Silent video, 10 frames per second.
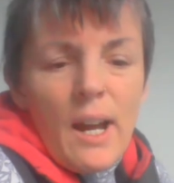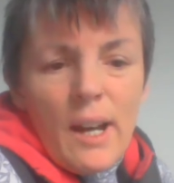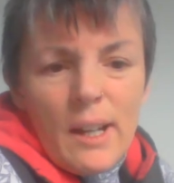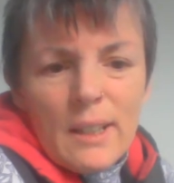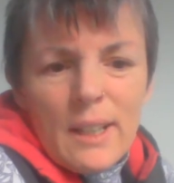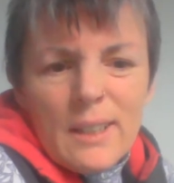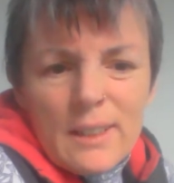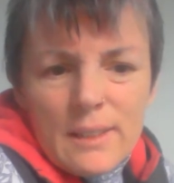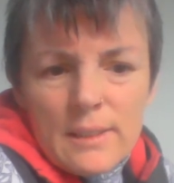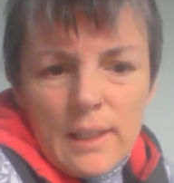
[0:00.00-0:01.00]
I like the
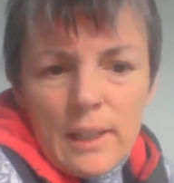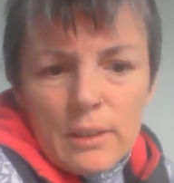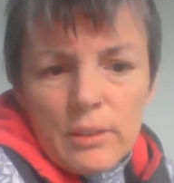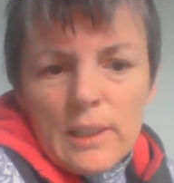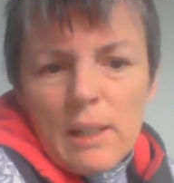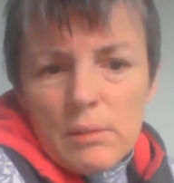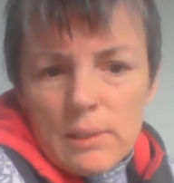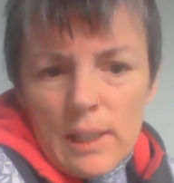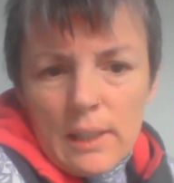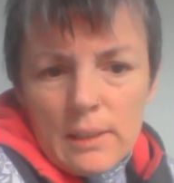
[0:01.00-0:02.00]
inside on the
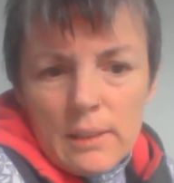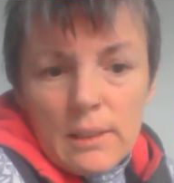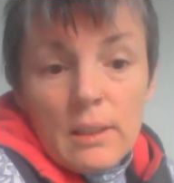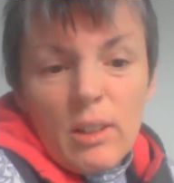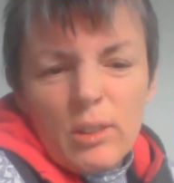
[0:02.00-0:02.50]
outside, on